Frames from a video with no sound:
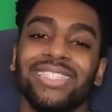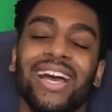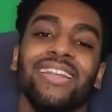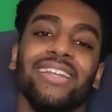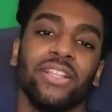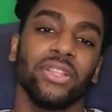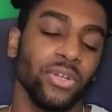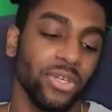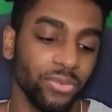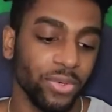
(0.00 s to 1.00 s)
Tied net
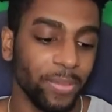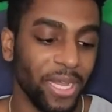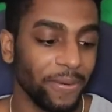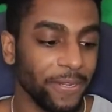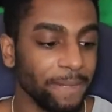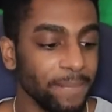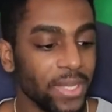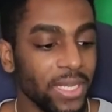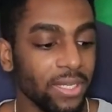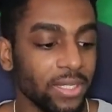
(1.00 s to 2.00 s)
third in rebounding,
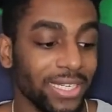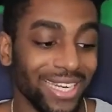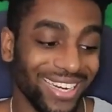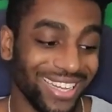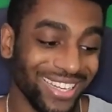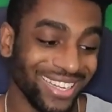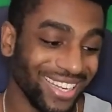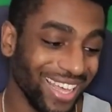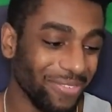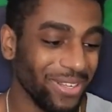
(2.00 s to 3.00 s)
net
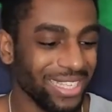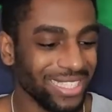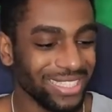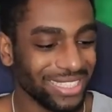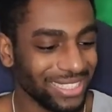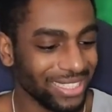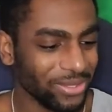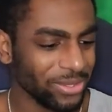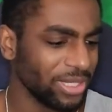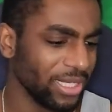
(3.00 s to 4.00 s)
11 in
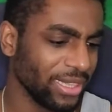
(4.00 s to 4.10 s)
steals.